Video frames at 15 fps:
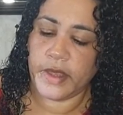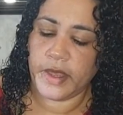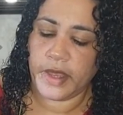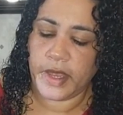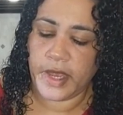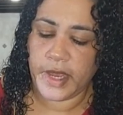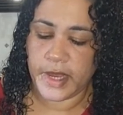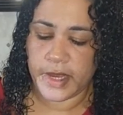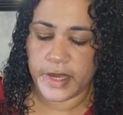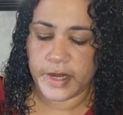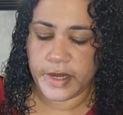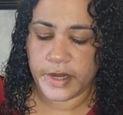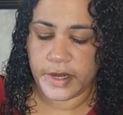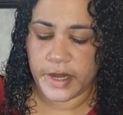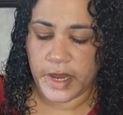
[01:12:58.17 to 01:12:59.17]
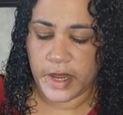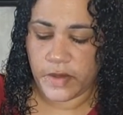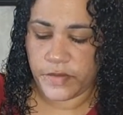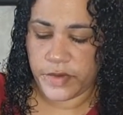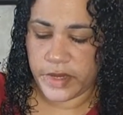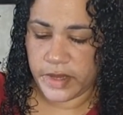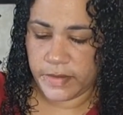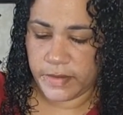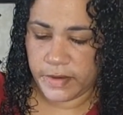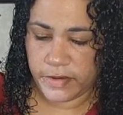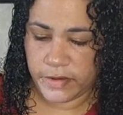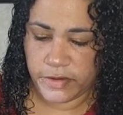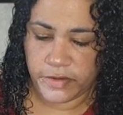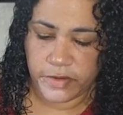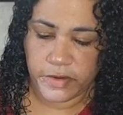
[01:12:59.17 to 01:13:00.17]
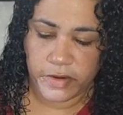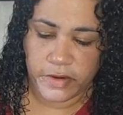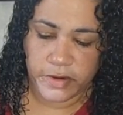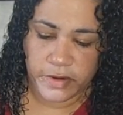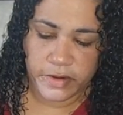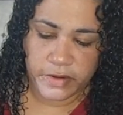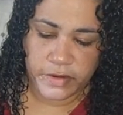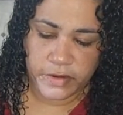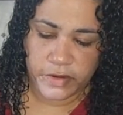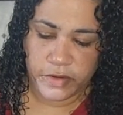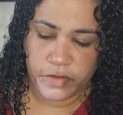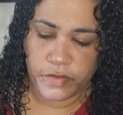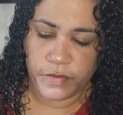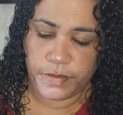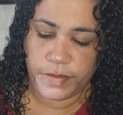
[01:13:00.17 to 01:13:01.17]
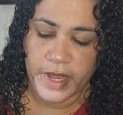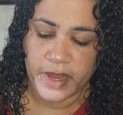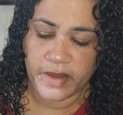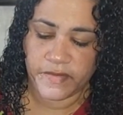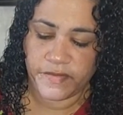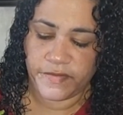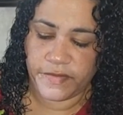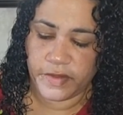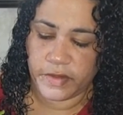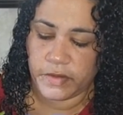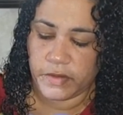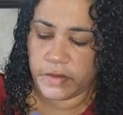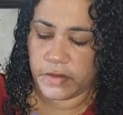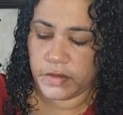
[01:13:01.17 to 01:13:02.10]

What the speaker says: And now we can start to backfill.